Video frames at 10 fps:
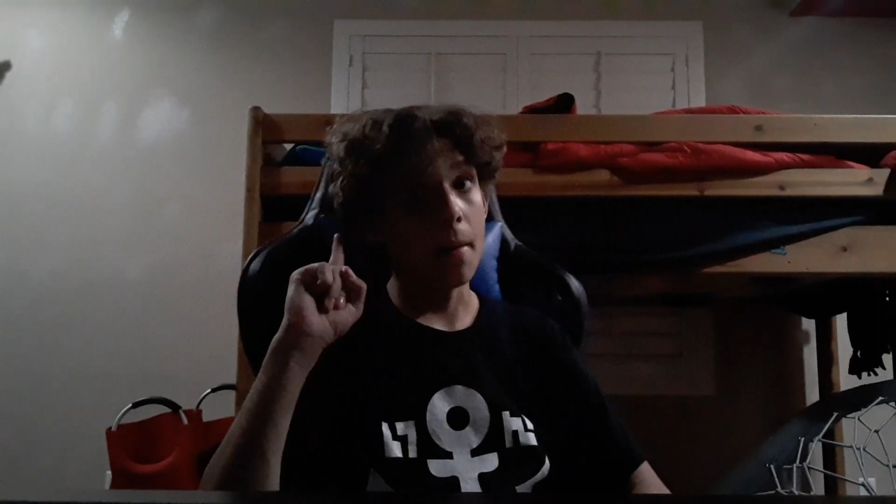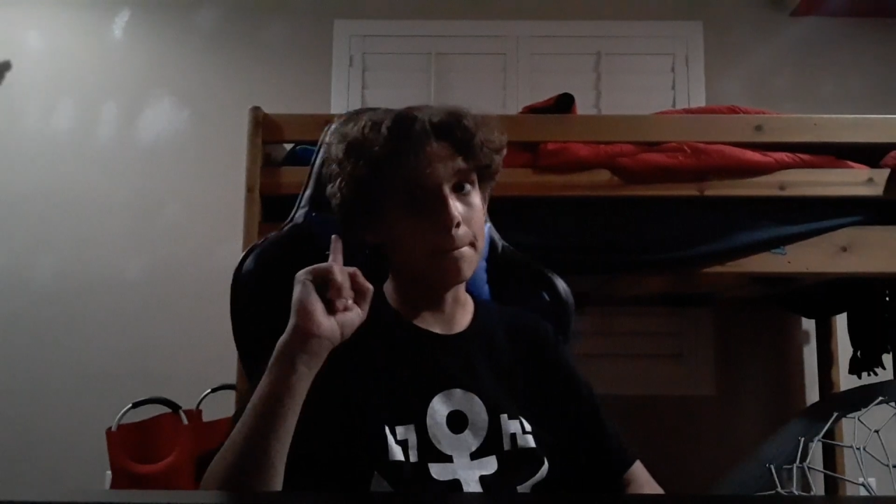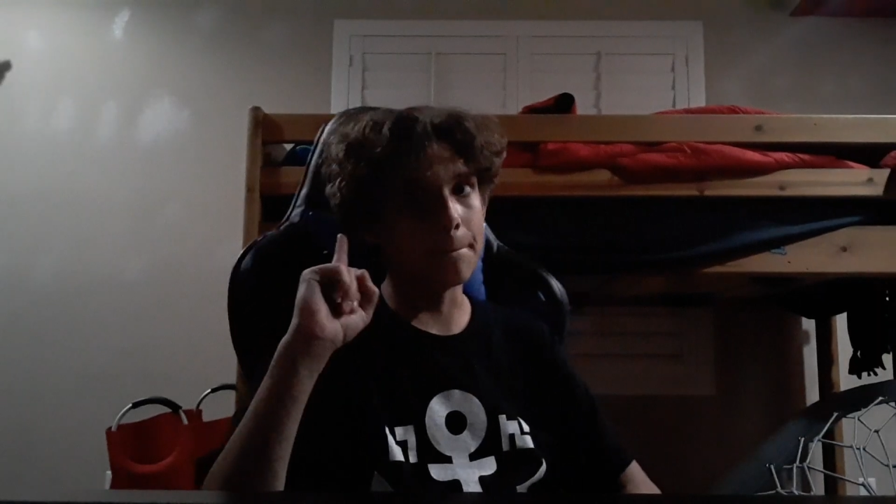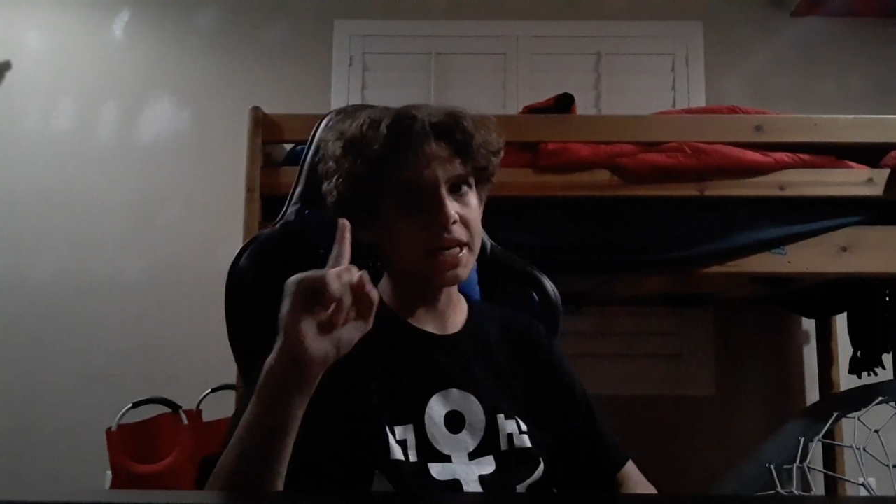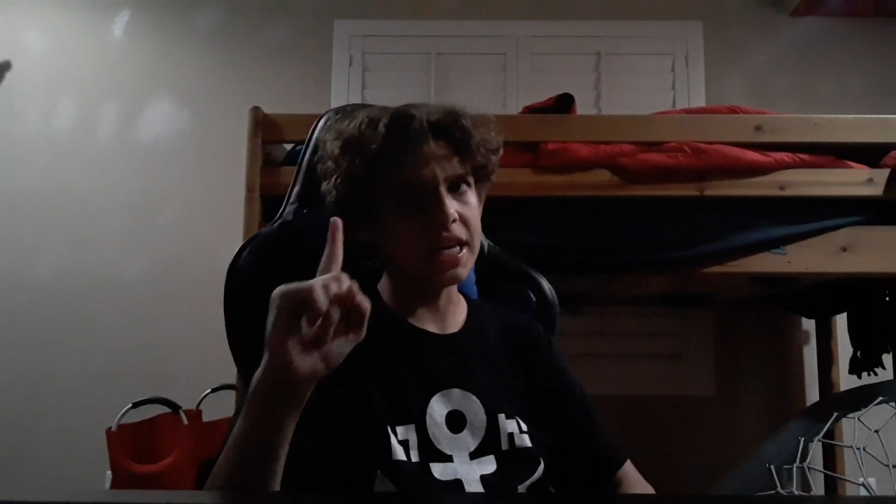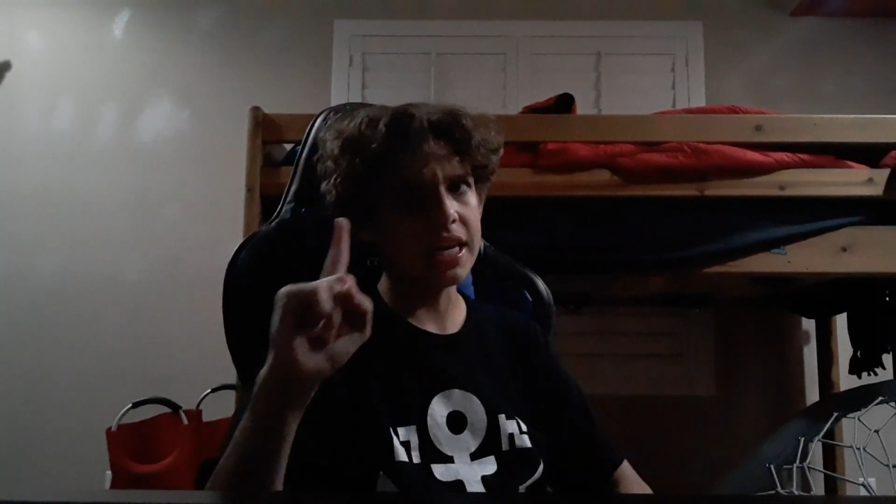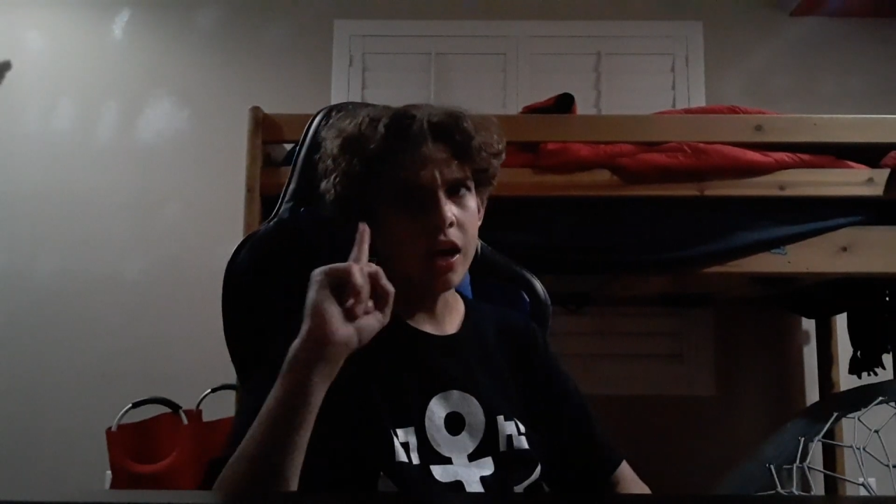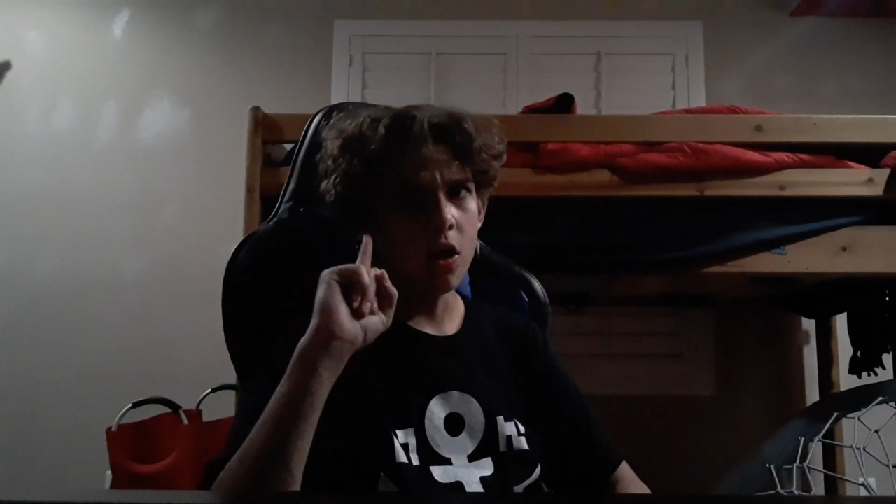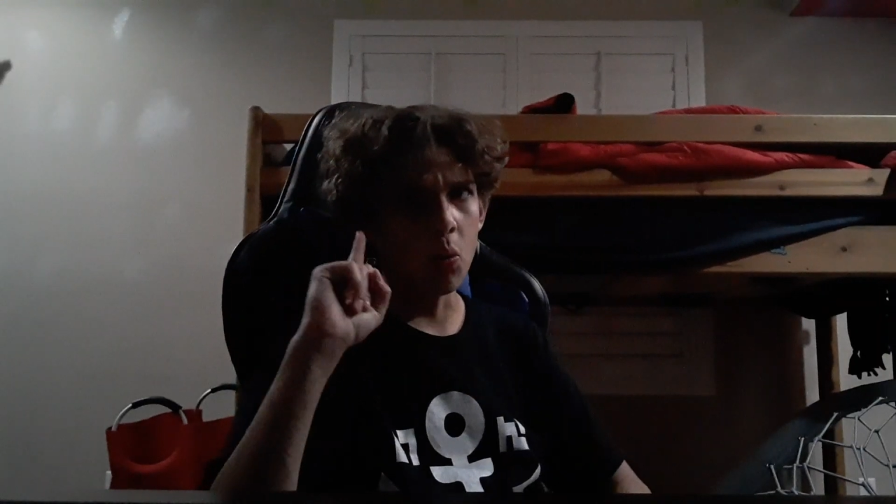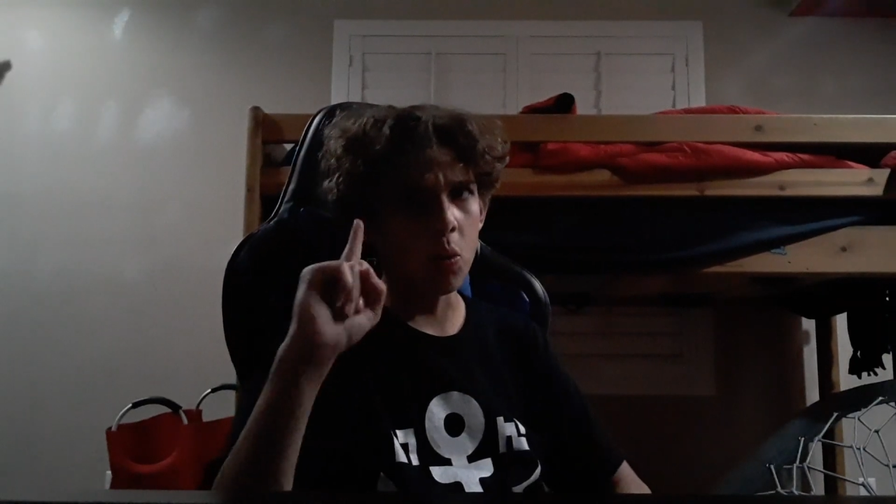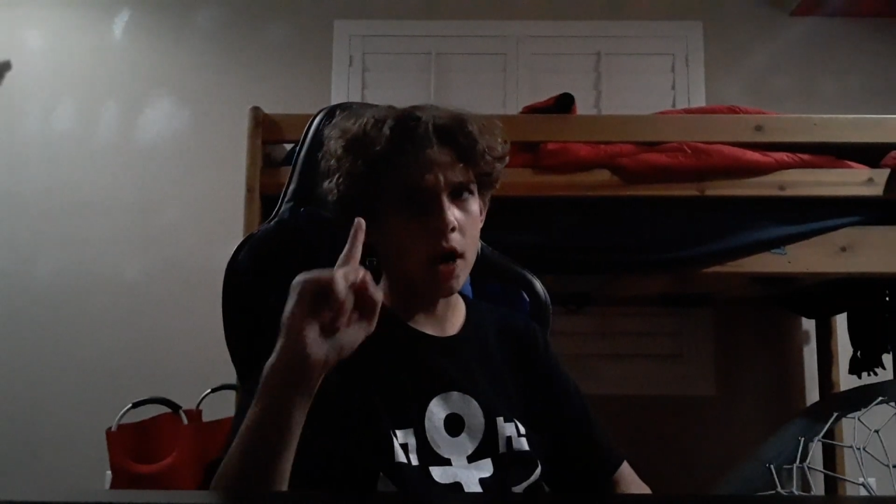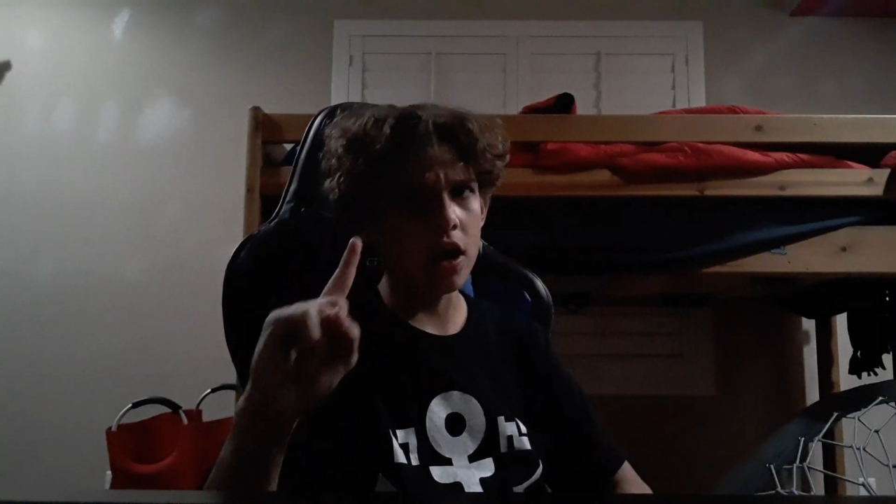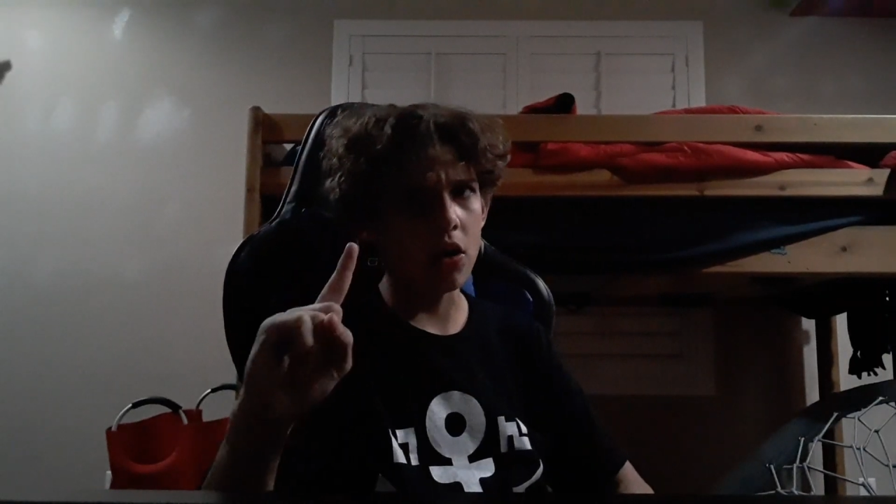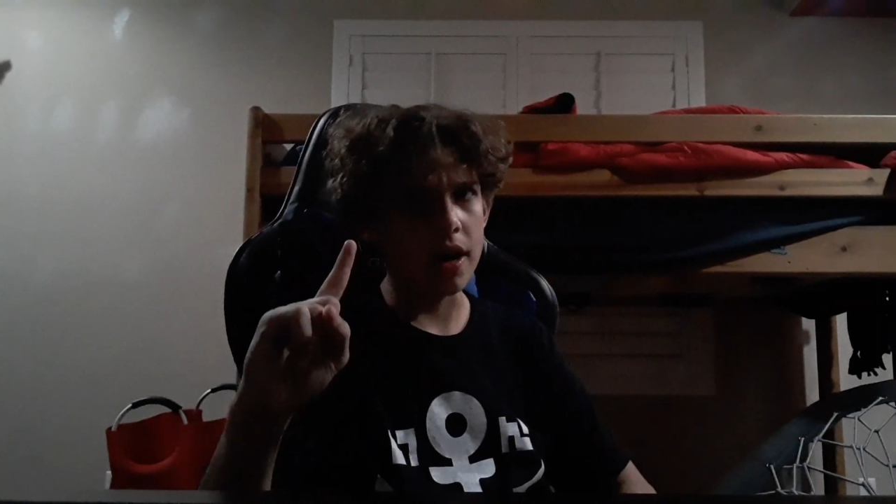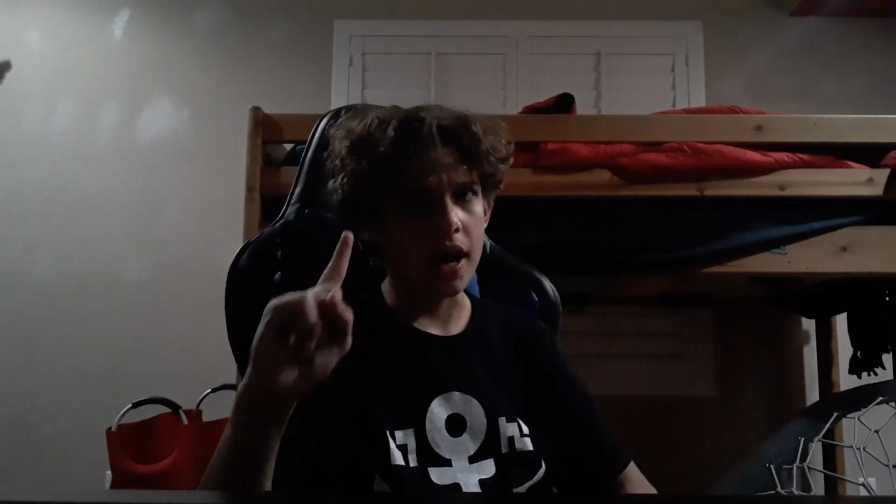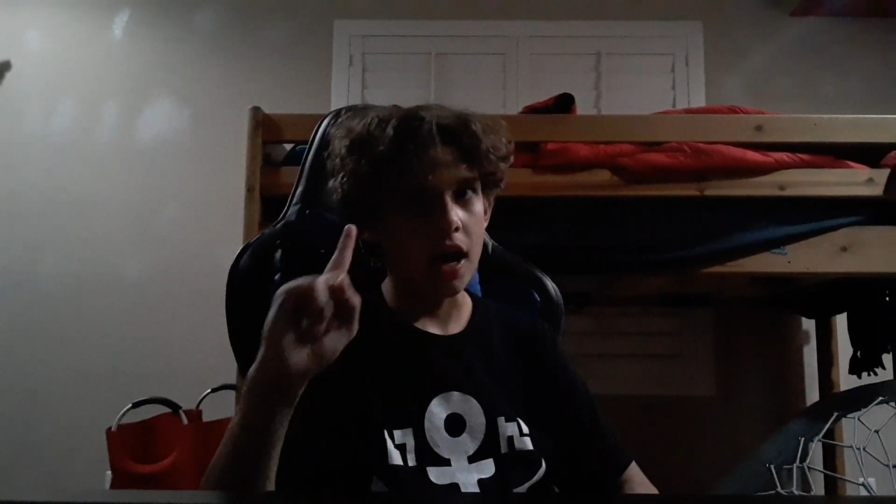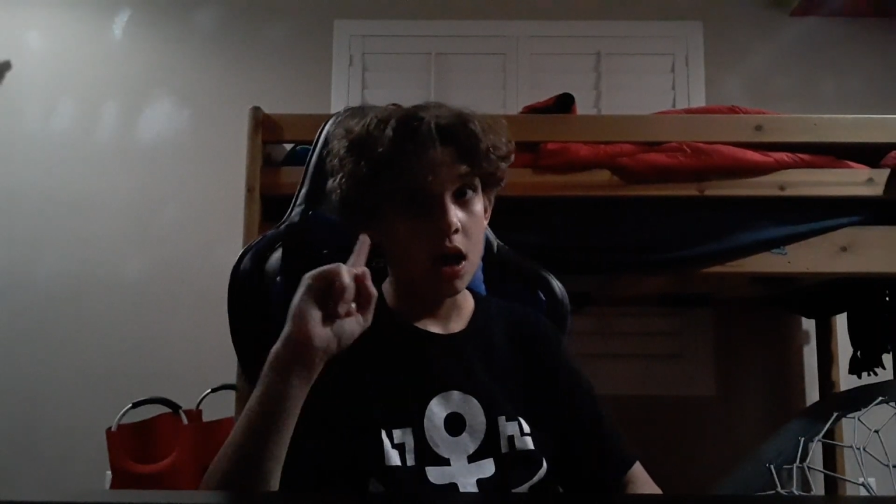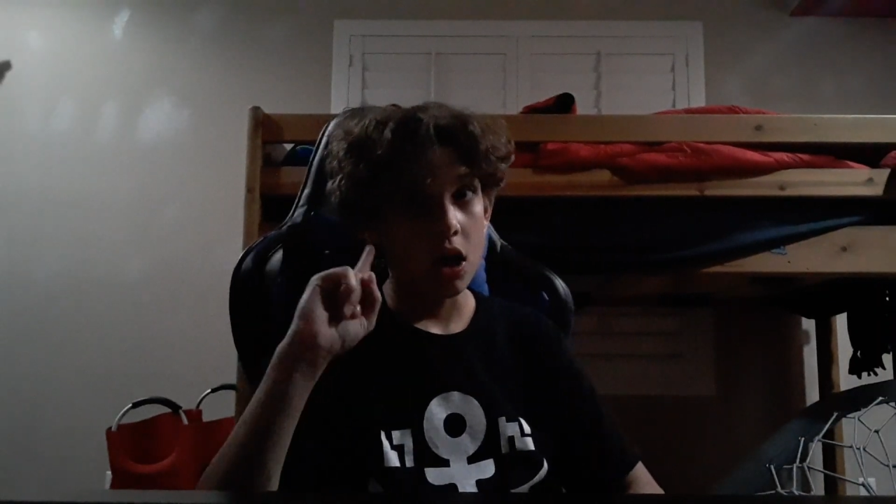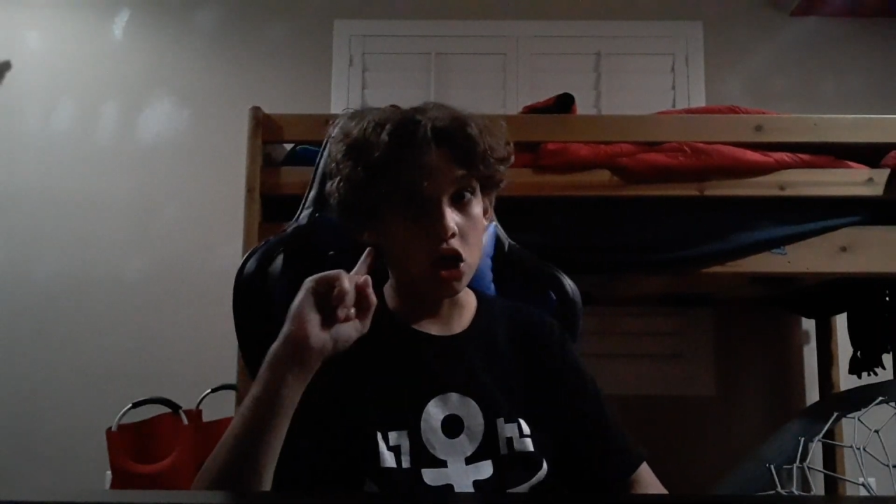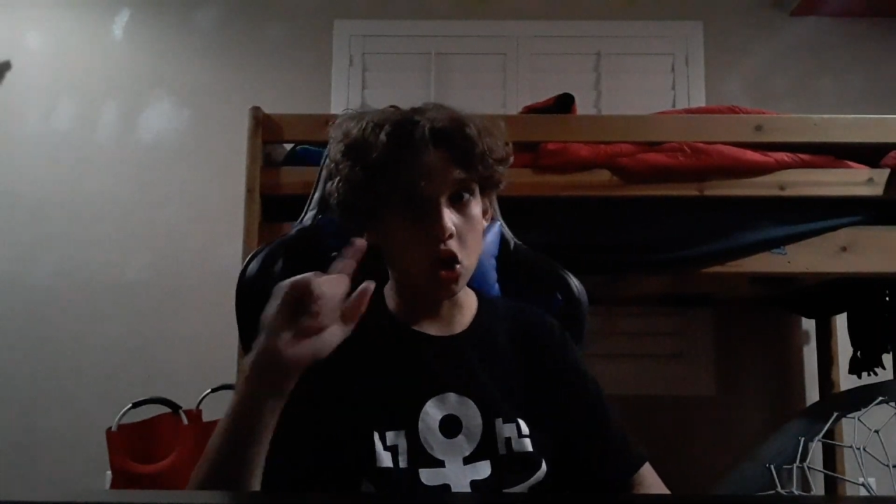be wary.
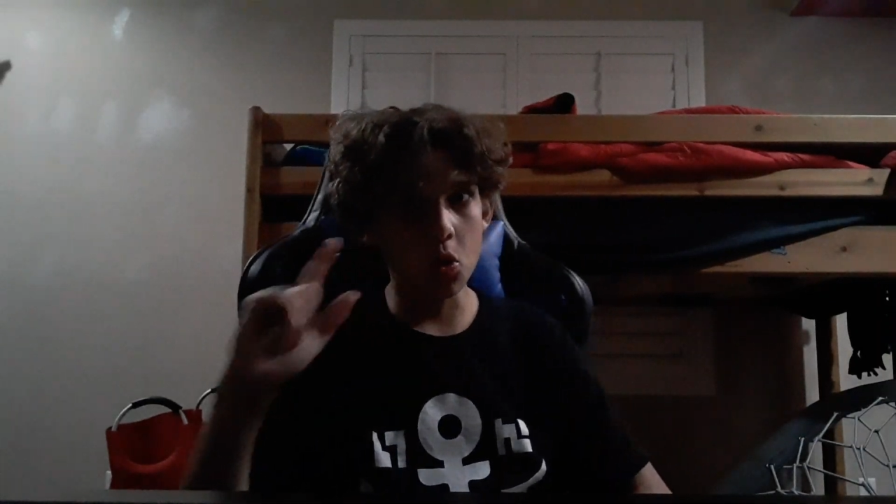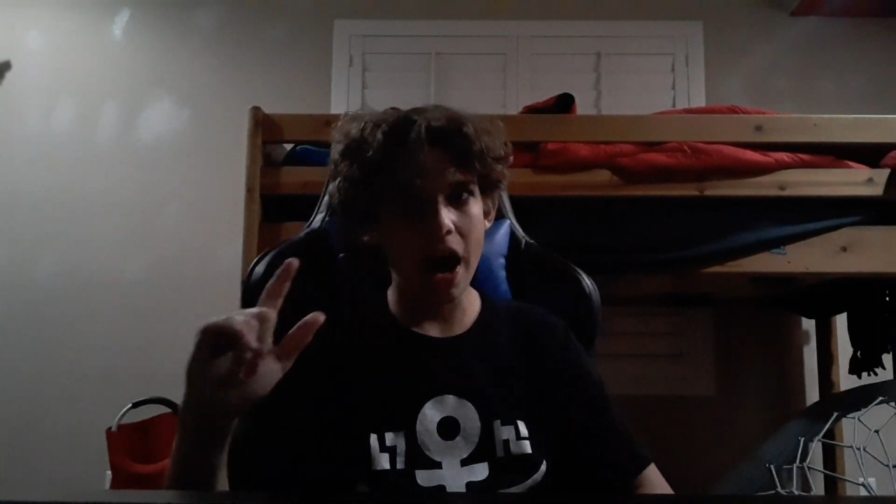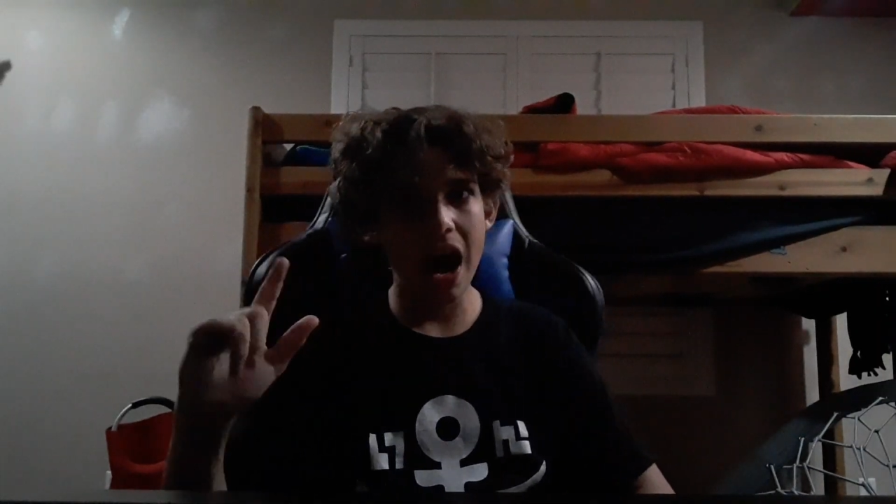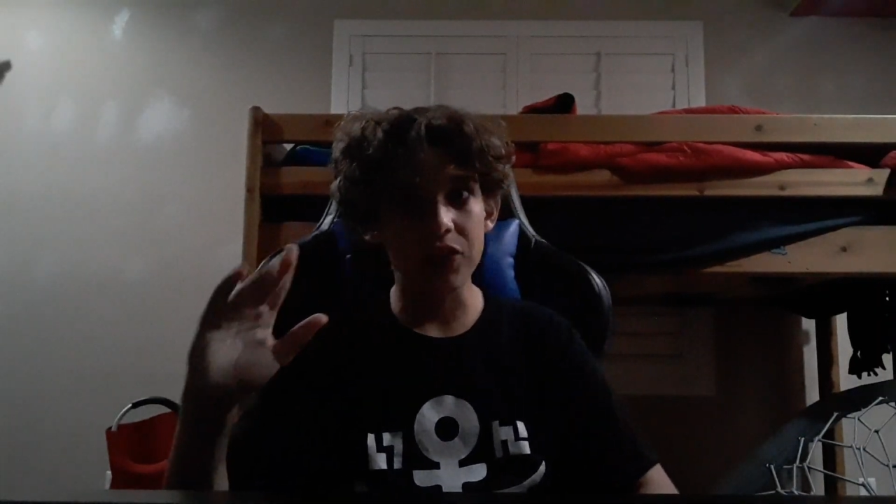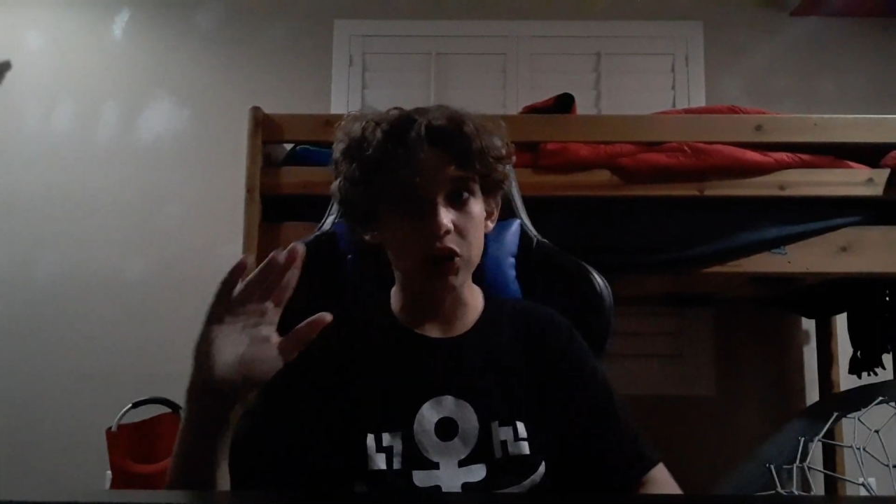You have a